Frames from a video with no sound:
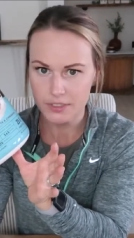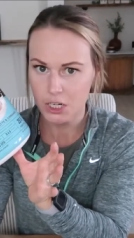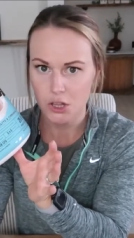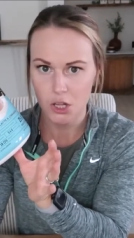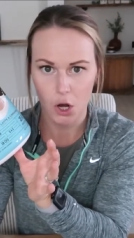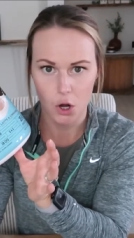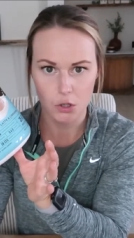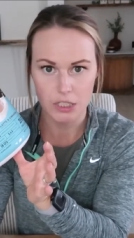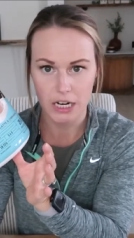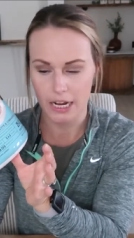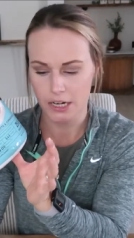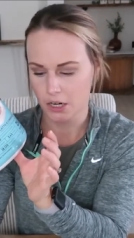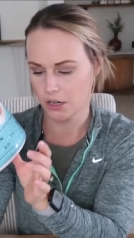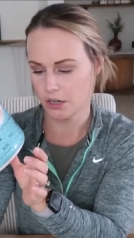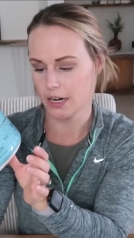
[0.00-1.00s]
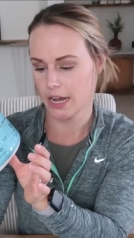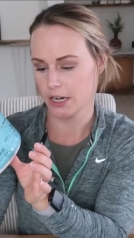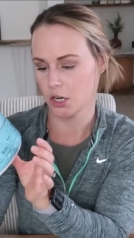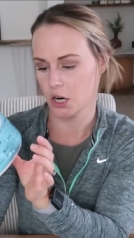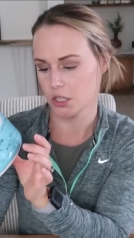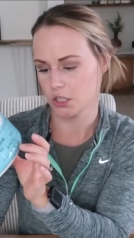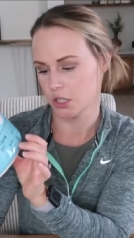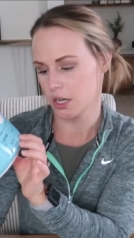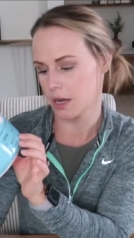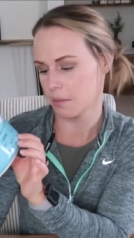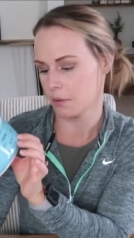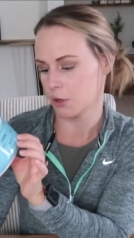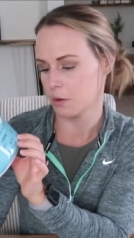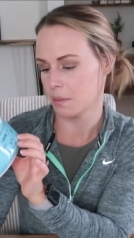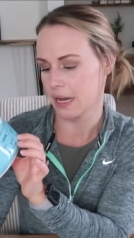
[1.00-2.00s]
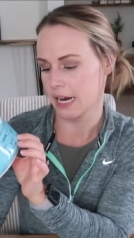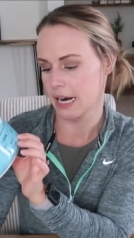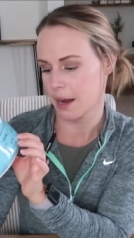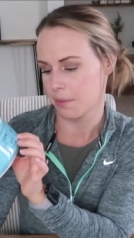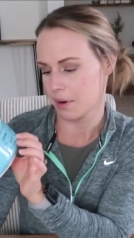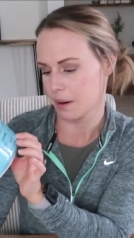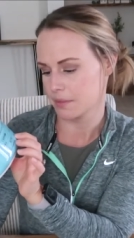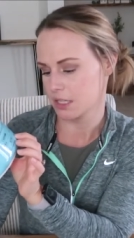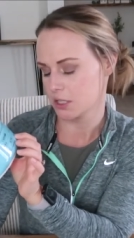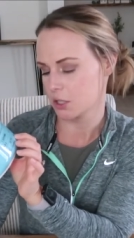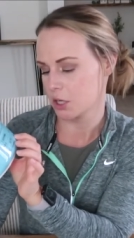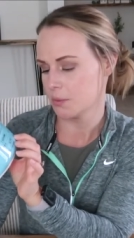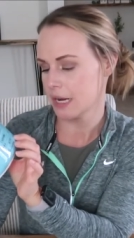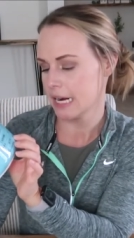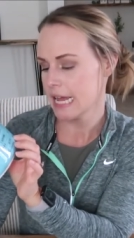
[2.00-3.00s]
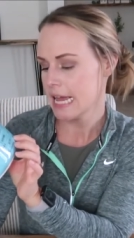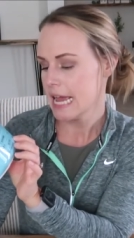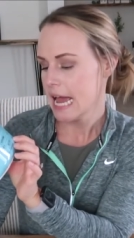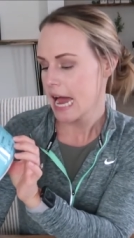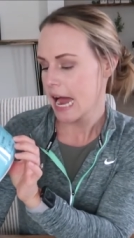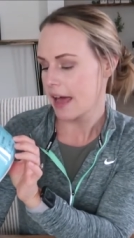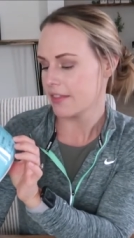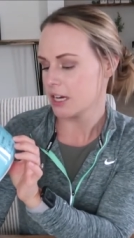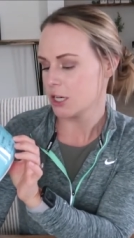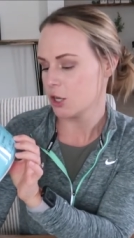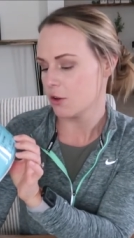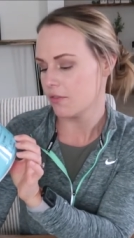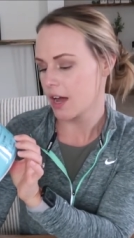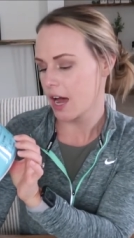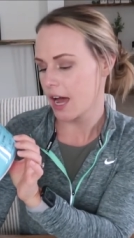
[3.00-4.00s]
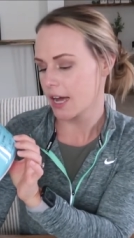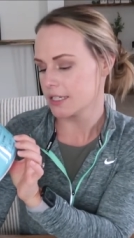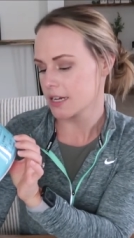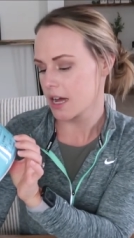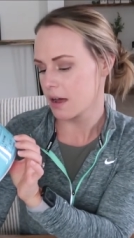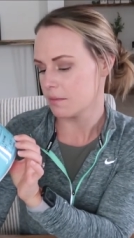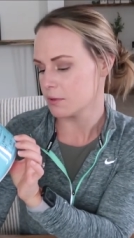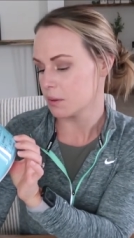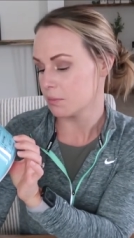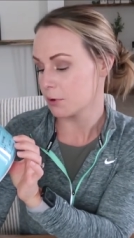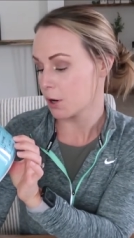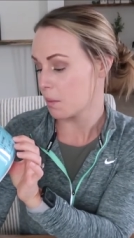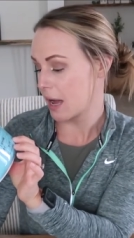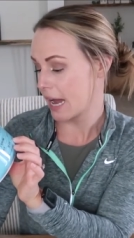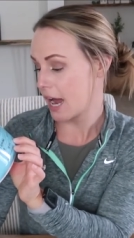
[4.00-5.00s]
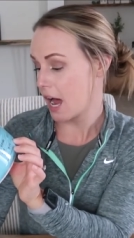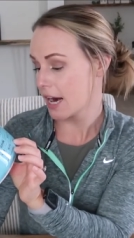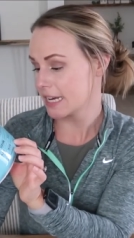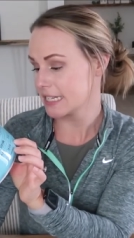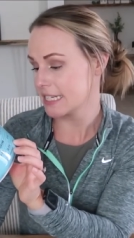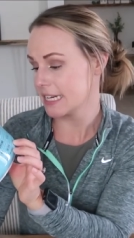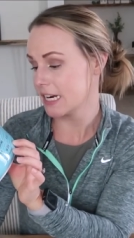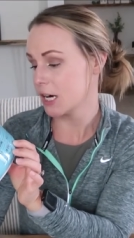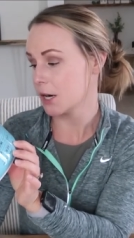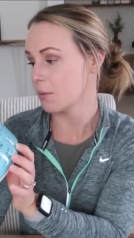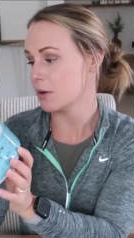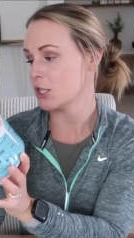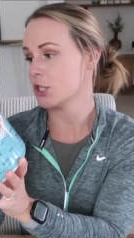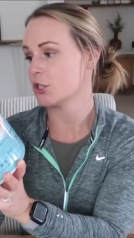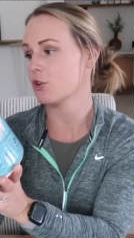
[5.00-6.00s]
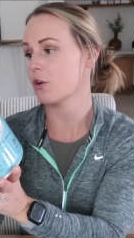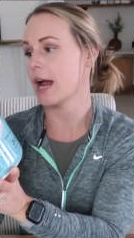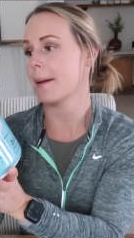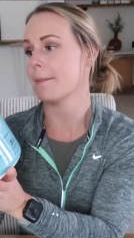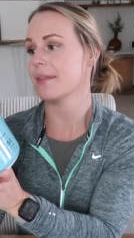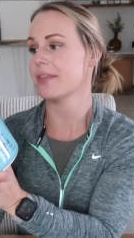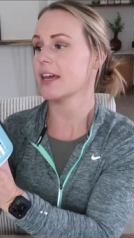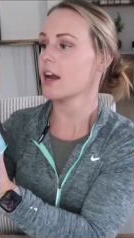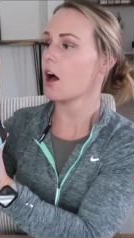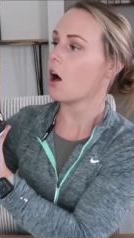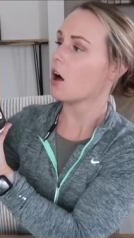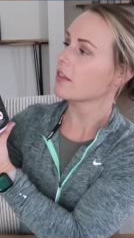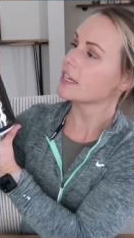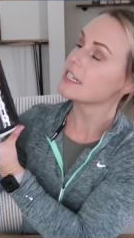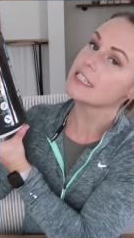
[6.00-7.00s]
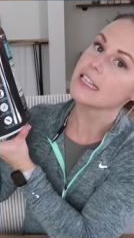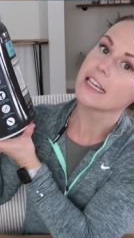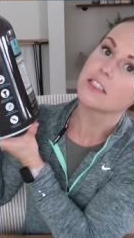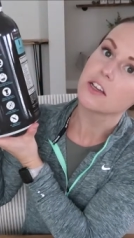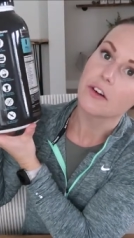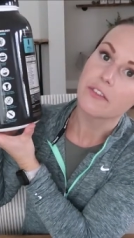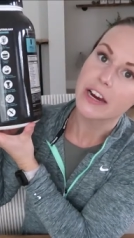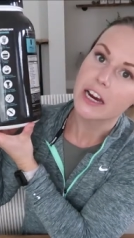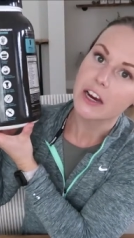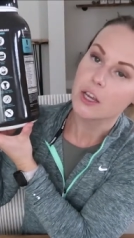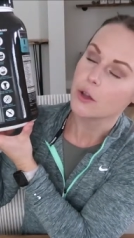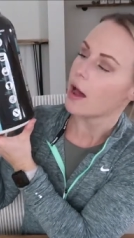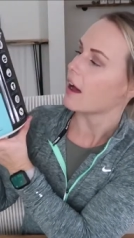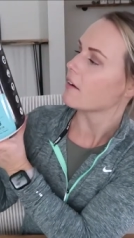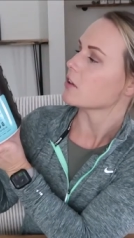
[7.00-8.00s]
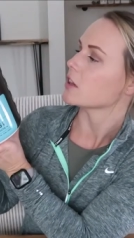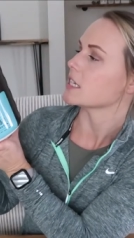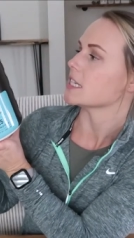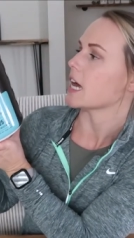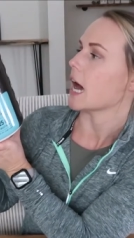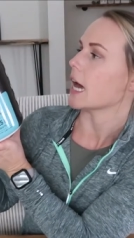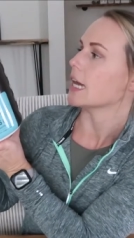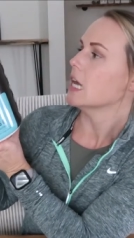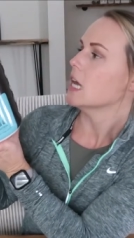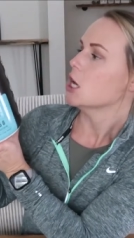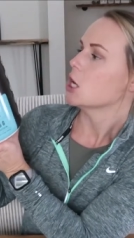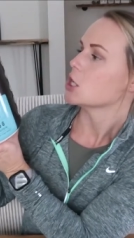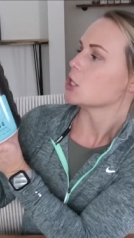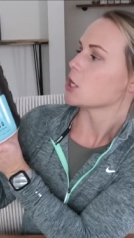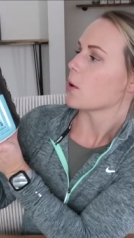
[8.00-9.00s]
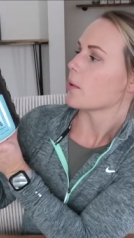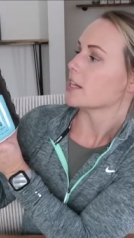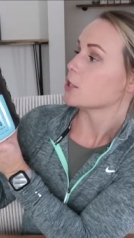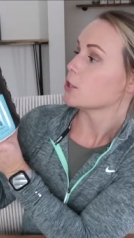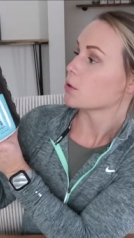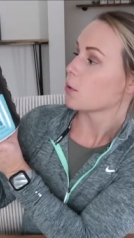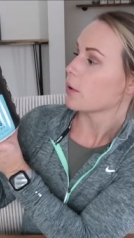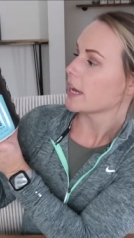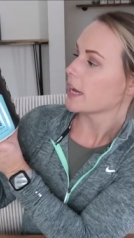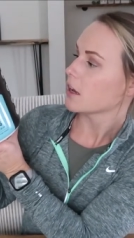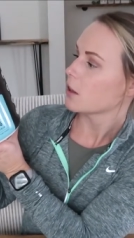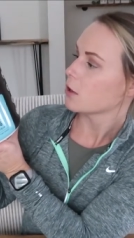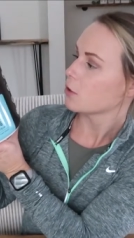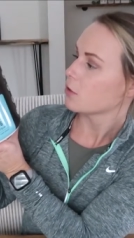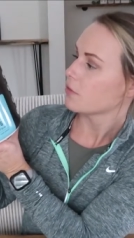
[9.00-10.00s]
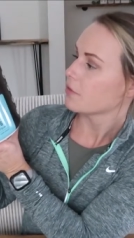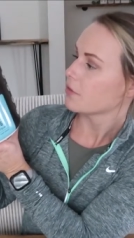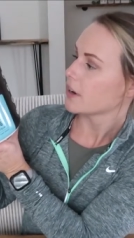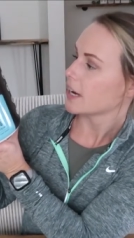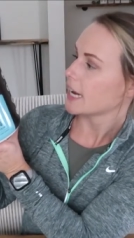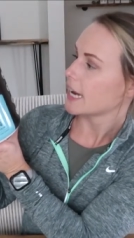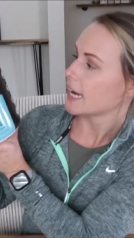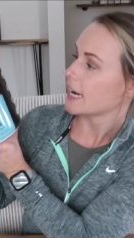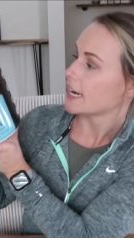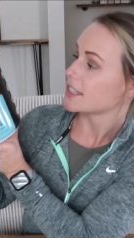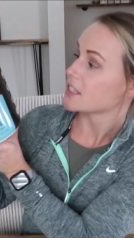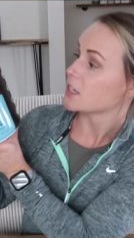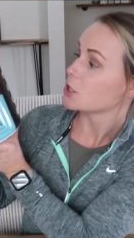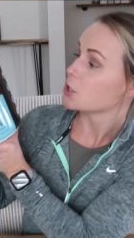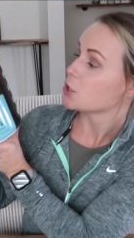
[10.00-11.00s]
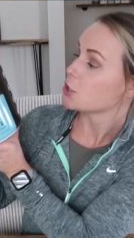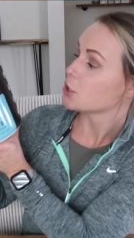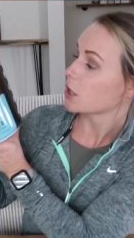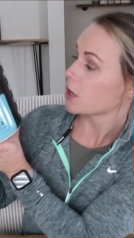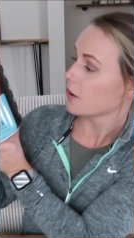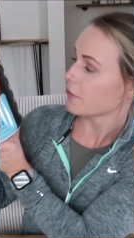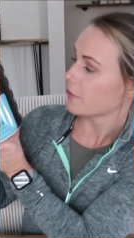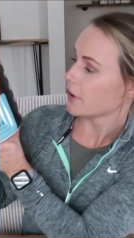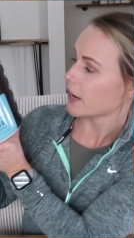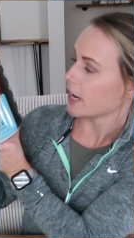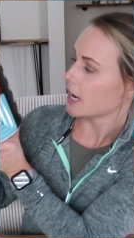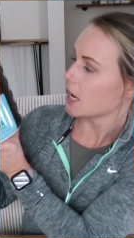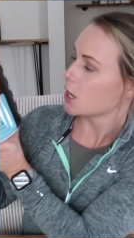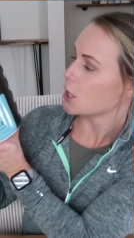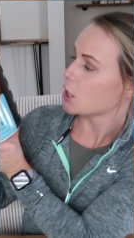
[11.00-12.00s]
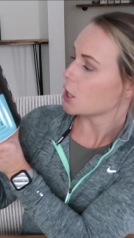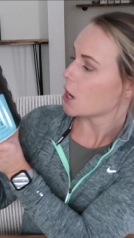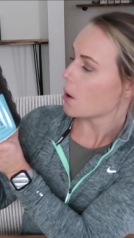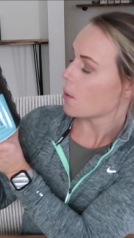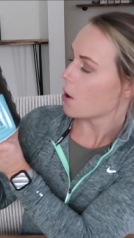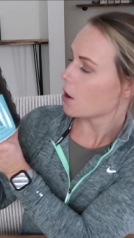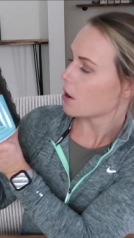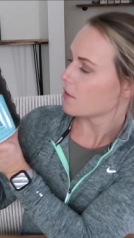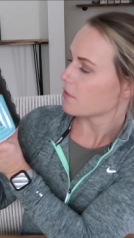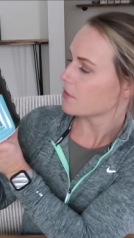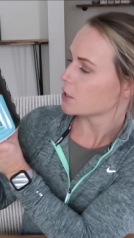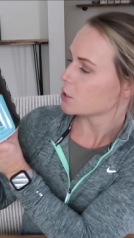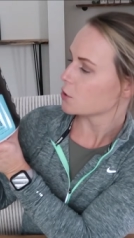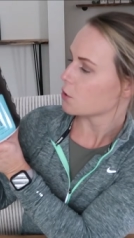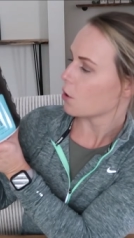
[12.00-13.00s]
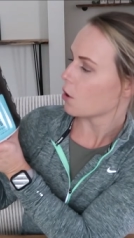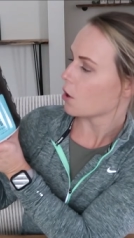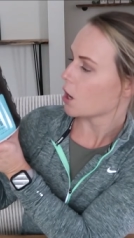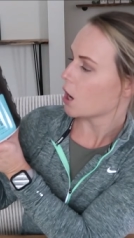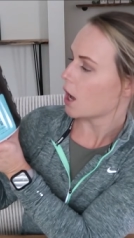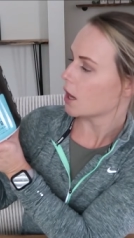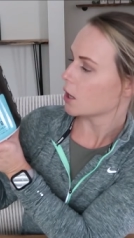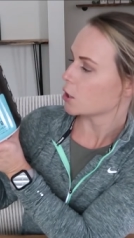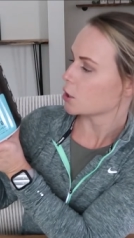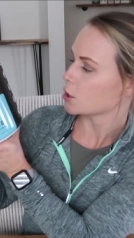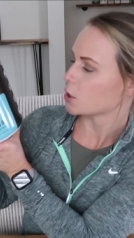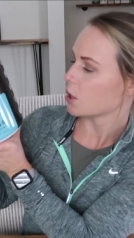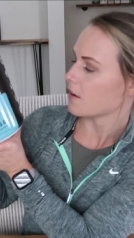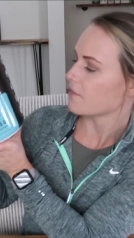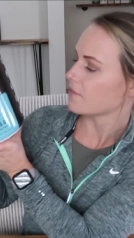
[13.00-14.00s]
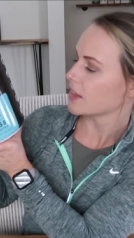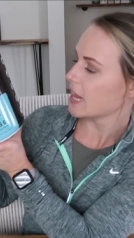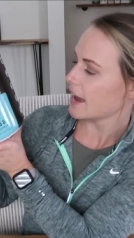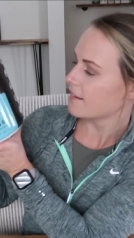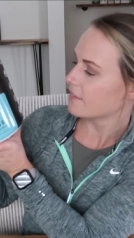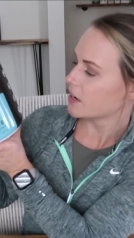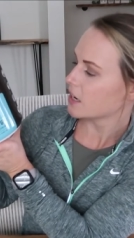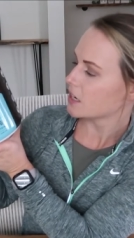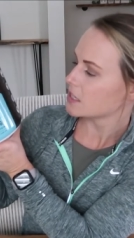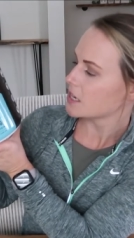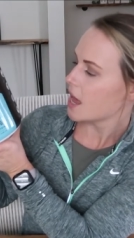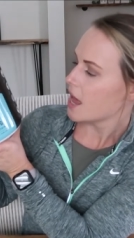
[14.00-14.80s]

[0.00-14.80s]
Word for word: the whole nine, yards. Look up glutamine. I promise it's a good one. And then you've got um, some probiotics in here, which is great. But then all these things over here you have on the side. So it's soy and gluten-free. It is sugar-free, no artificial colors or flavors.